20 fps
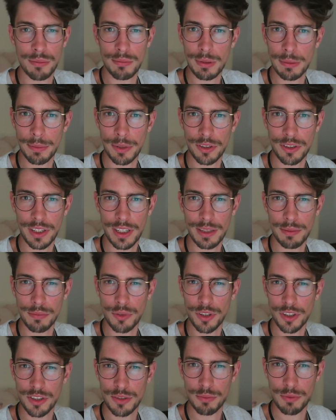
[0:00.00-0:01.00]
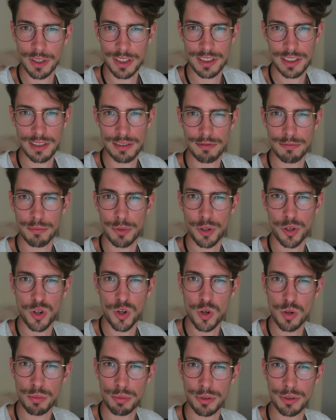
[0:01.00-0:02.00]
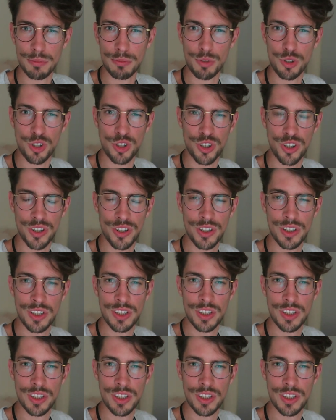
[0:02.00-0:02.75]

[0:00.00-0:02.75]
people are getting more expressive, more open, more